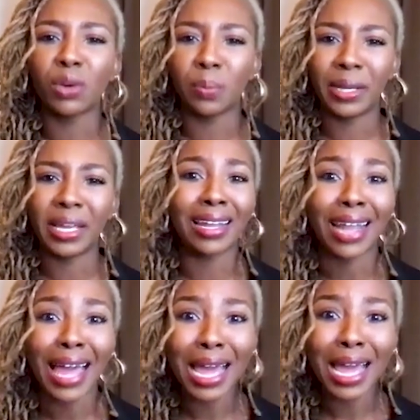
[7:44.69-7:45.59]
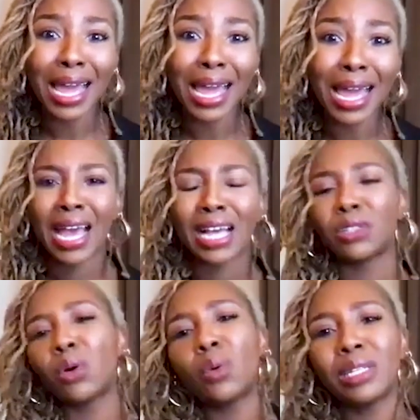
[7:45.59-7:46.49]
BLM has
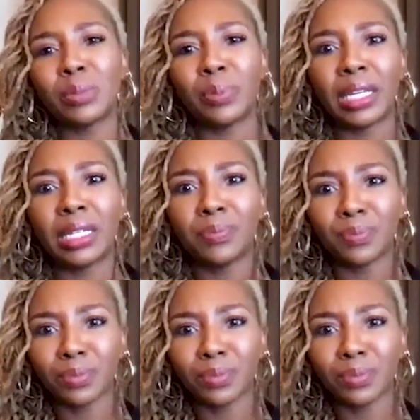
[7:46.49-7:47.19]
always been